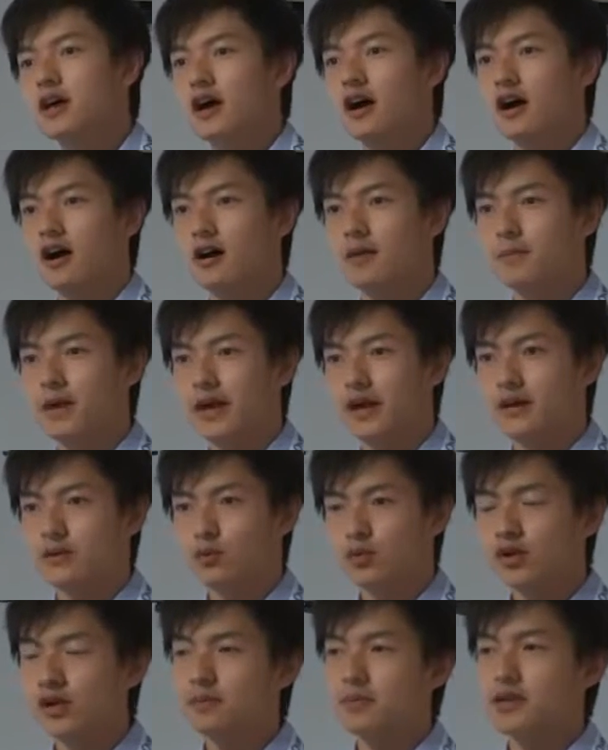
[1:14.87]

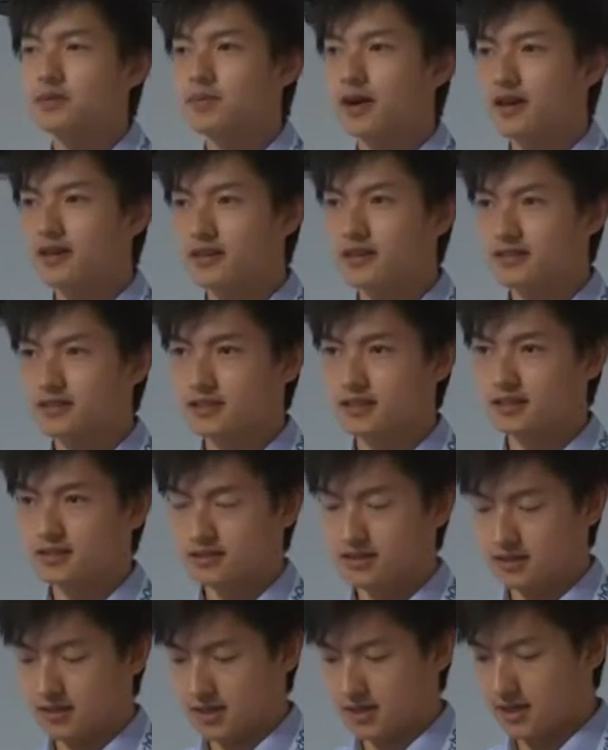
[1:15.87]
And what I mean by this
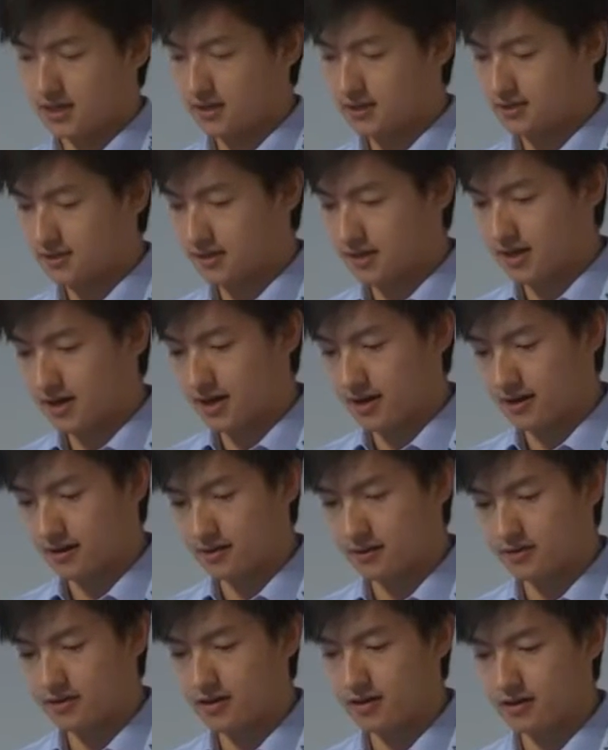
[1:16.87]
is
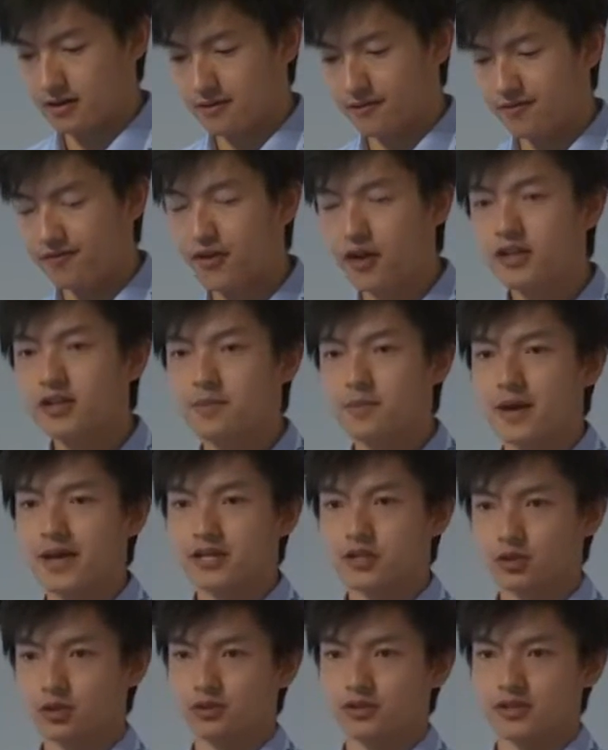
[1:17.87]
the
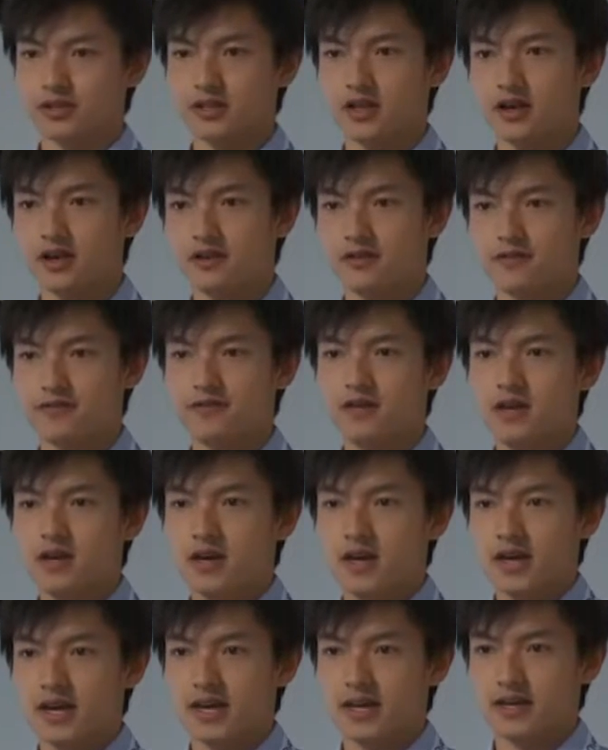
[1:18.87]
fundamentals of
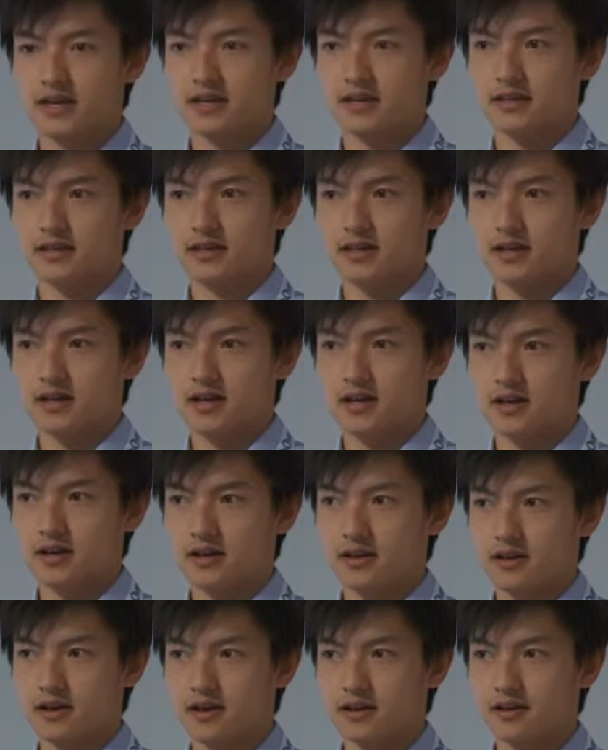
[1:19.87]

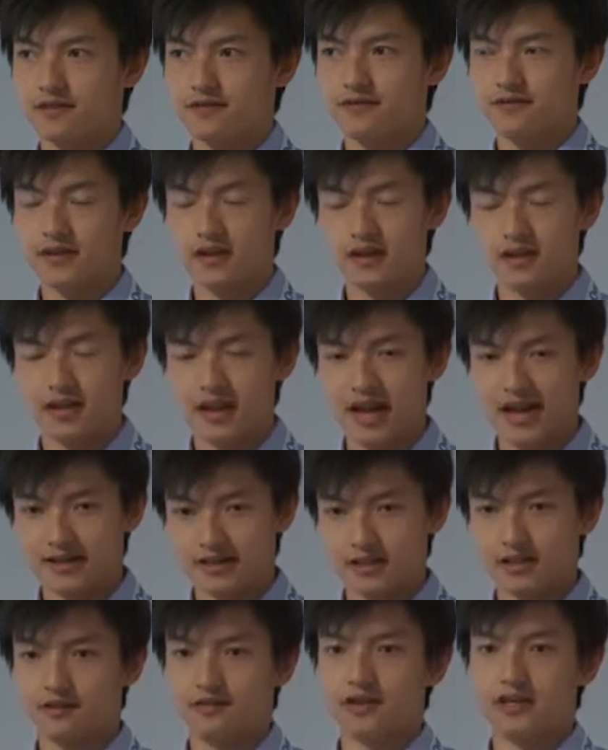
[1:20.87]
an
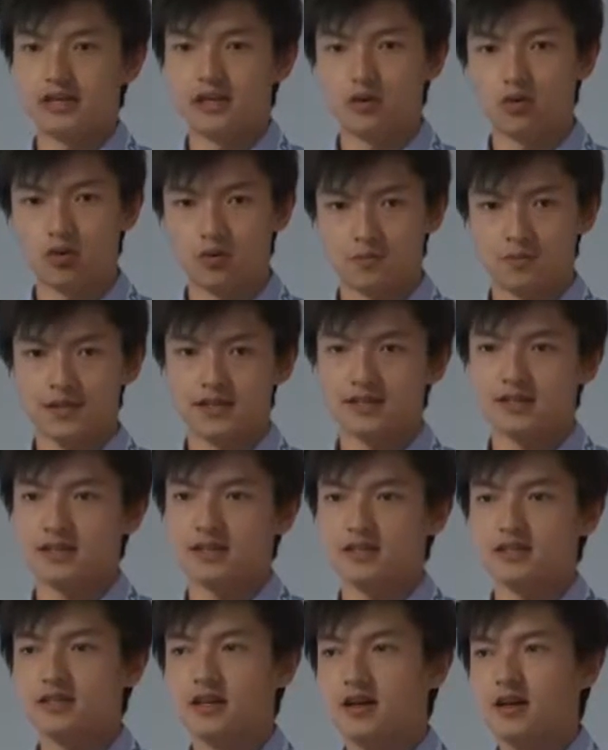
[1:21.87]
activity or
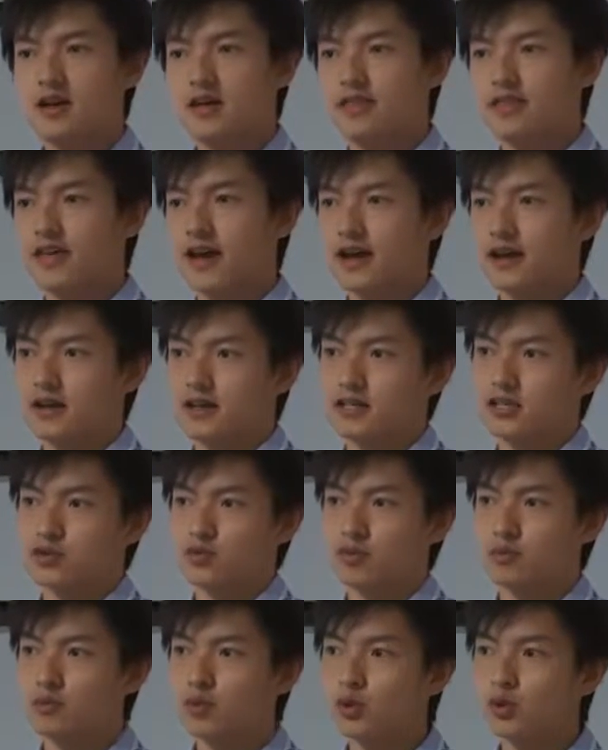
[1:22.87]
business that is
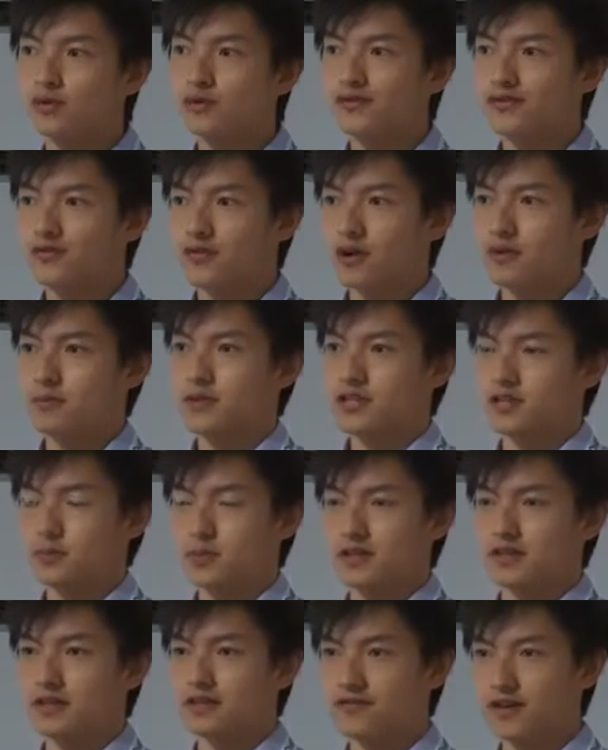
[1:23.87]
removed from the
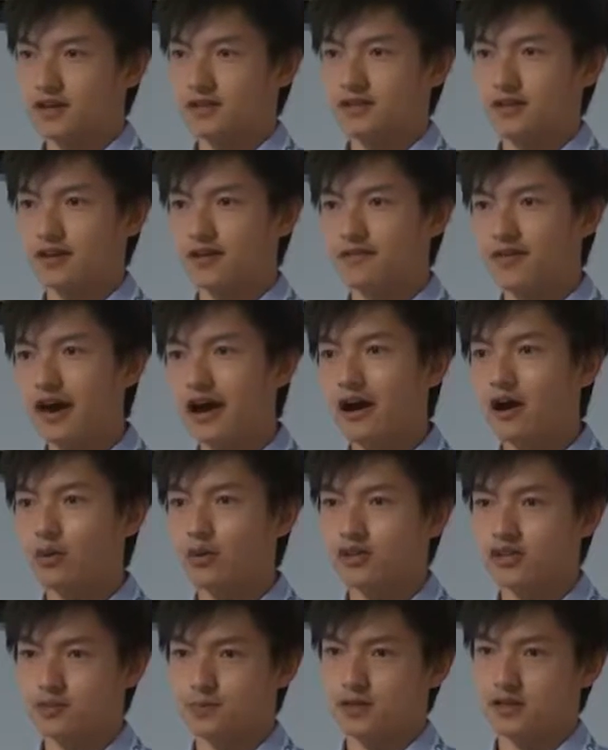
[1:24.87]
specifics of
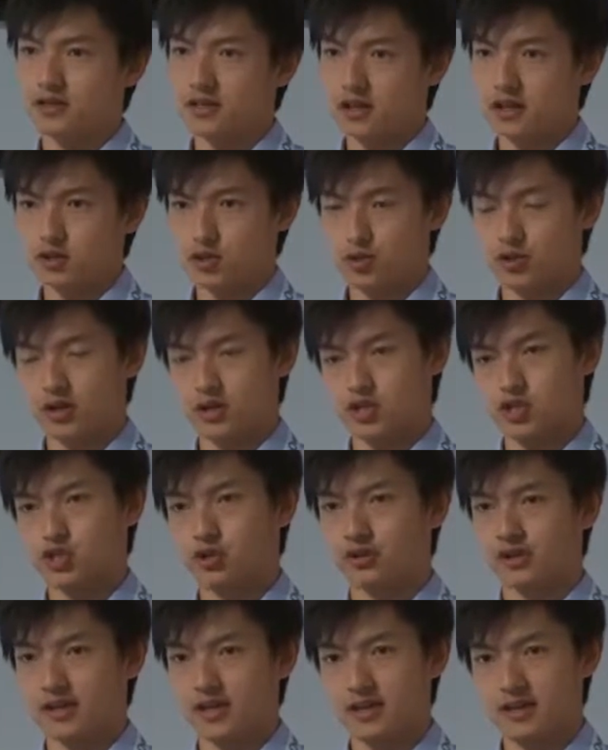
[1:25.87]
how it's been done
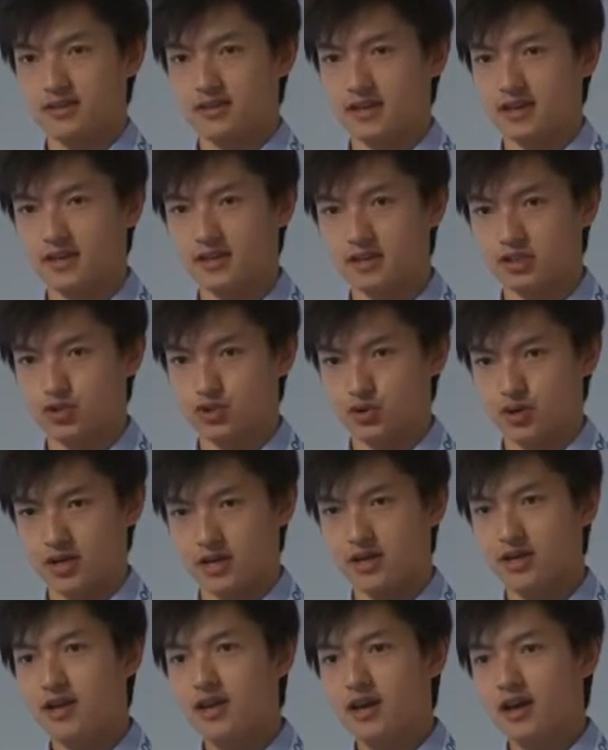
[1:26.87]
traditionally in the
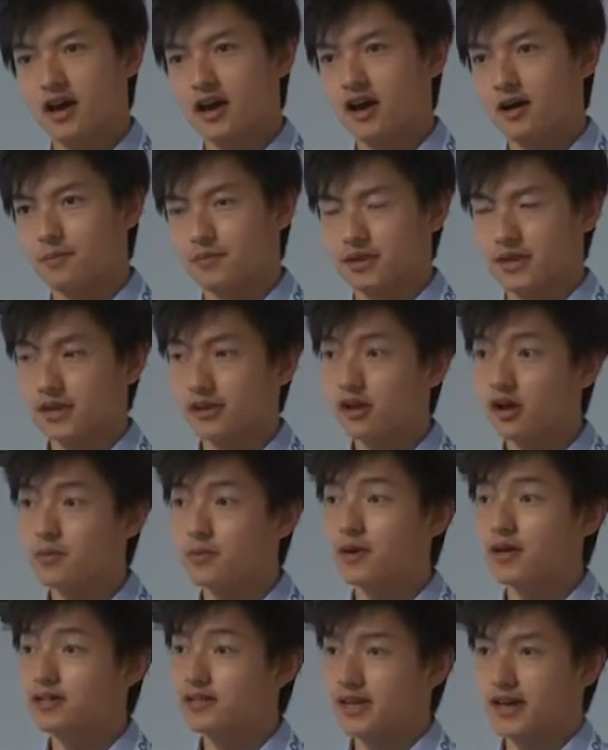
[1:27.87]
industry. Elon
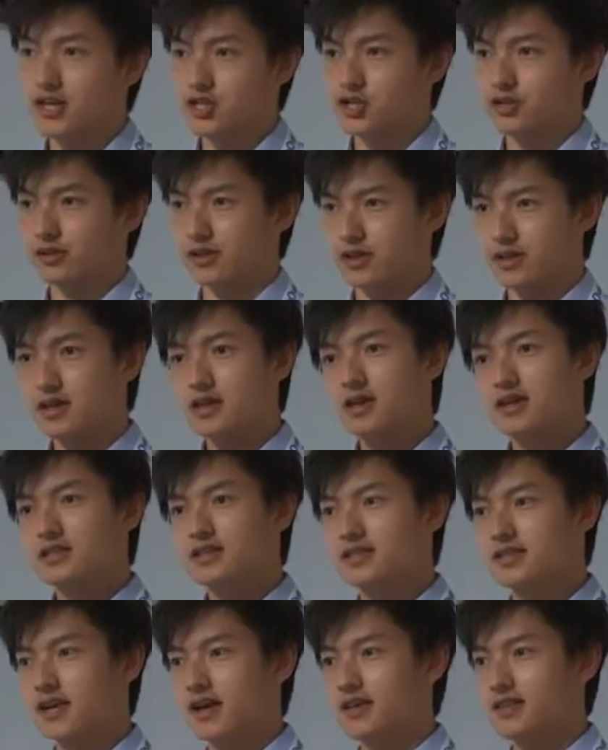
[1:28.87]
Musk actually
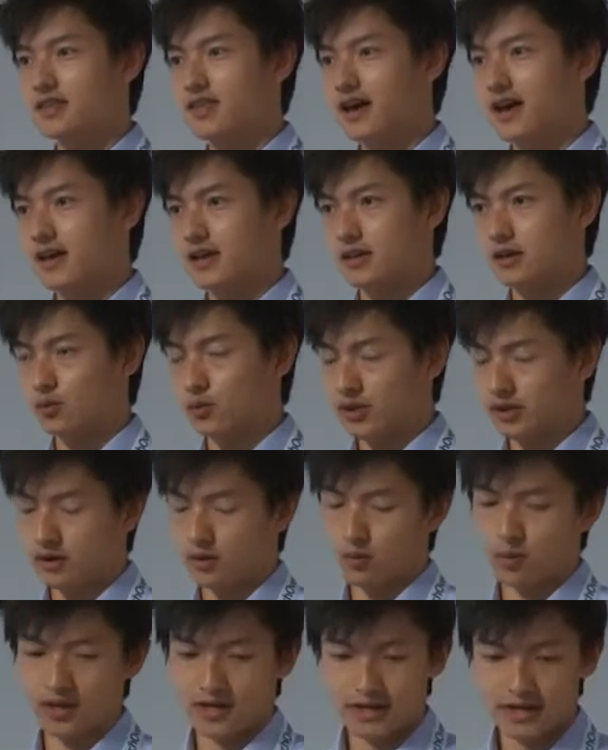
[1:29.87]
said that
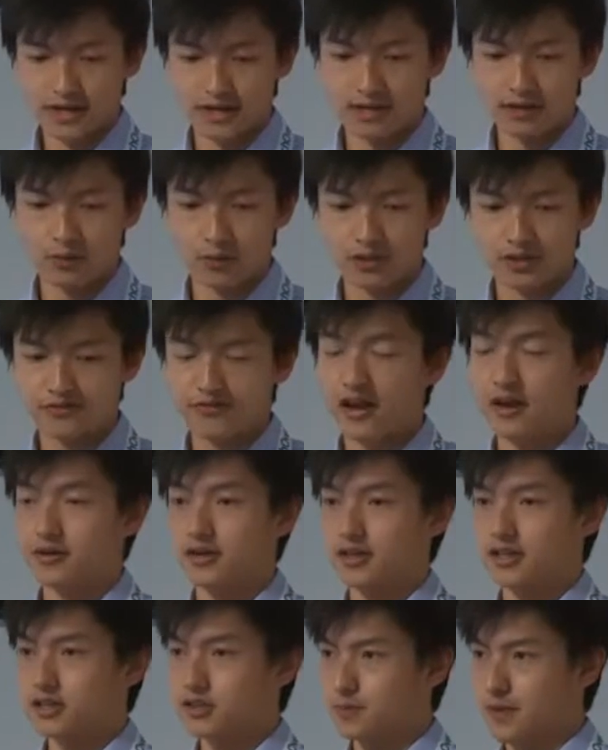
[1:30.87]
when he was
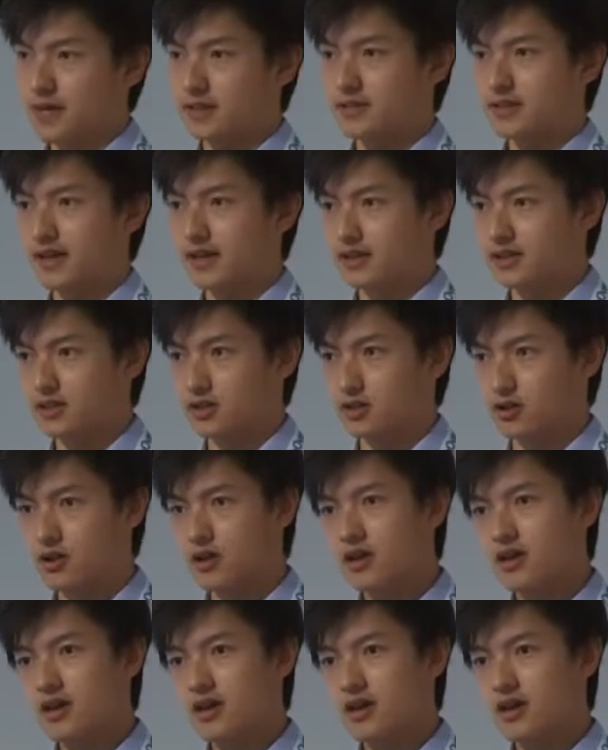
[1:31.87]
founding SpaceX or